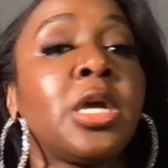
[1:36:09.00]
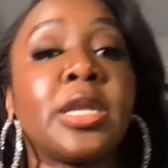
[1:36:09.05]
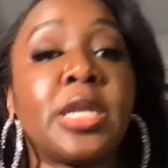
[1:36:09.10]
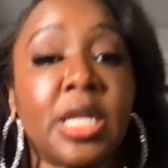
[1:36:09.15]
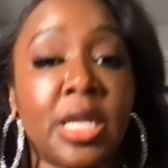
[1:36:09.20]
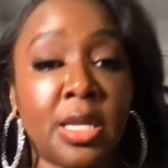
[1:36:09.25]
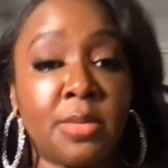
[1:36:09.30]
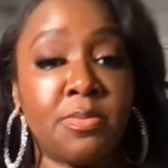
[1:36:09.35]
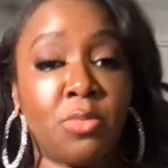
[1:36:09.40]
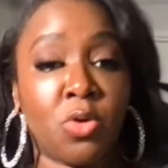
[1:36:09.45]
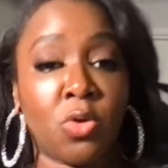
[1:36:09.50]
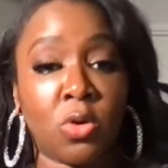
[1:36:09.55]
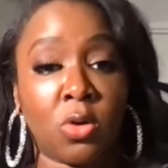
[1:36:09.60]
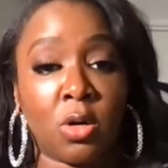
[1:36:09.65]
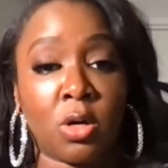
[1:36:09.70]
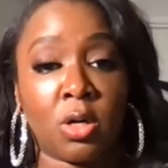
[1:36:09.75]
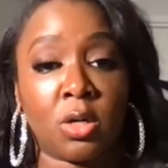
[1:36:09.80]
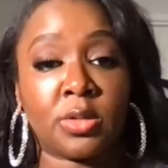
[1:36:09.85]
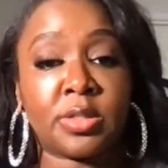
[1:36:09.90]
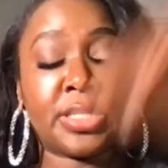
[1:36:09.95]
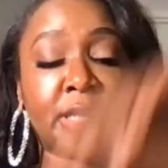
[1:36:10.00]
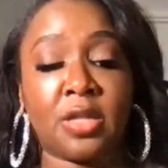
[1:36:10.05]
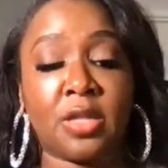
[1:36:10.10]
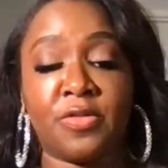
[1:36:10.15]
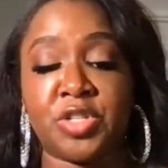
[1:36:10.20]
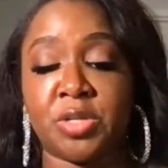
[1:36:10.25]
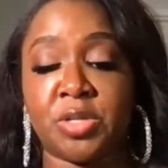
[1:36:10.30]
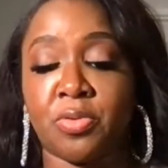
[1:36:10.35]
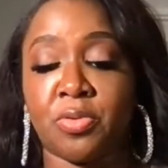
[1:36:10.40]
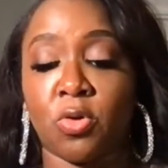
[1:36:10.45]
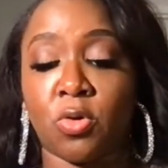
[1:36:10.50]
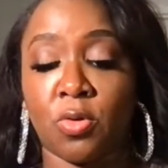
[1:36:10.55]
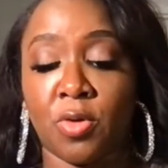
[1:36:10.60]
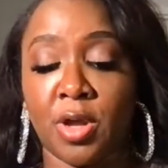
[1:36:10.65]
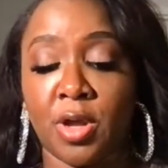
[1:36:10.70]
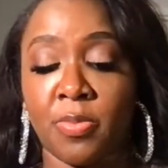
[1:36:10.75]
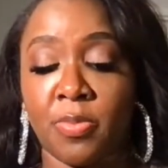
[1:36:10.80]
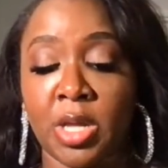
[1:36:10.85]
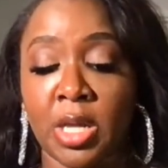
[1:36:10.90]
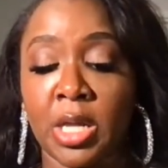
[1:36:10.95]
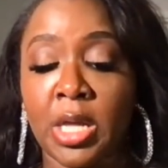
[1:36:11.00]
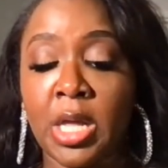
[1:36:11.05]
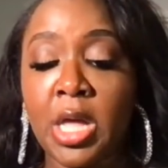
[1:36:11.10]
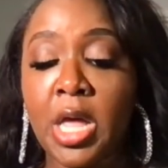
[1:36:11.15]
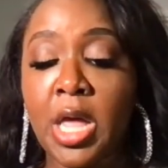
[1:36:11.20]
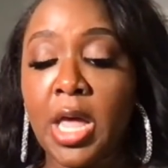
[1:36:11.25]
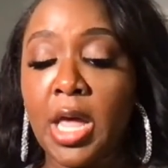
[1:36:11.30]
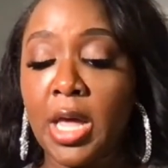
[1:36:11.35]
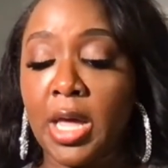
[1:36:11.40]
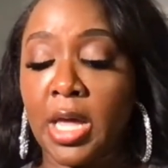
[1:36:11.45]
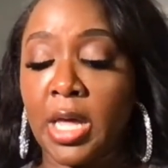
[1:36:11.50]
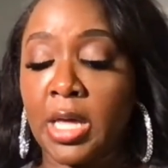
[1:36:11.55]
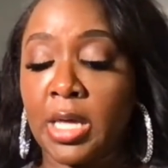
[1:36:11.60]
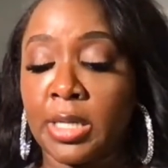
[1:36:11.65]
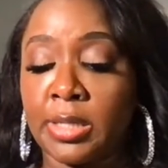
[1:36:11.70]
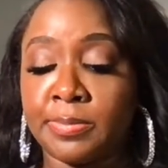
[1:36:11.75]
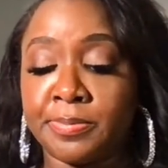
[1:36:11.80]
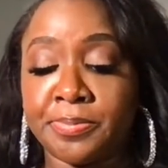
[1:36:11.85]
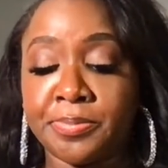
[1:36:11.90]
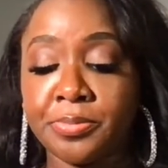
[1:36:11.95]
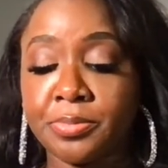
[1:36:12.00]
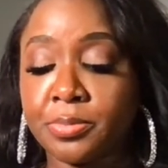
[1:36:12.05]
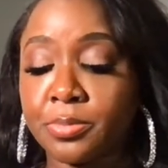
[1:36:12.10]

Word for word: need more television programming, and